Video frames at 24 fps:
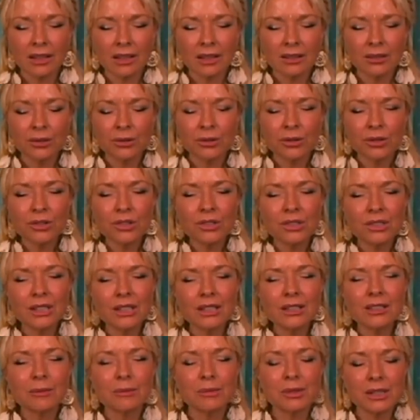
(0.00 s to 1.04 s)
and you just
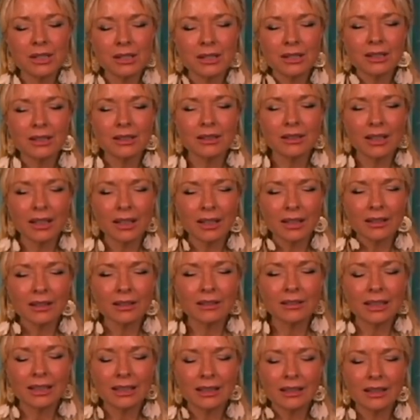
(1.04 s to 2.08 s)
see them sitting
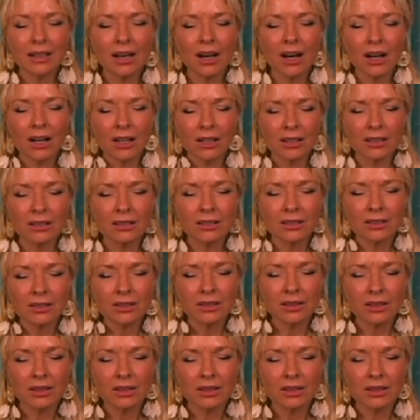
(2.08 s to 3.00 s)
there in the heart.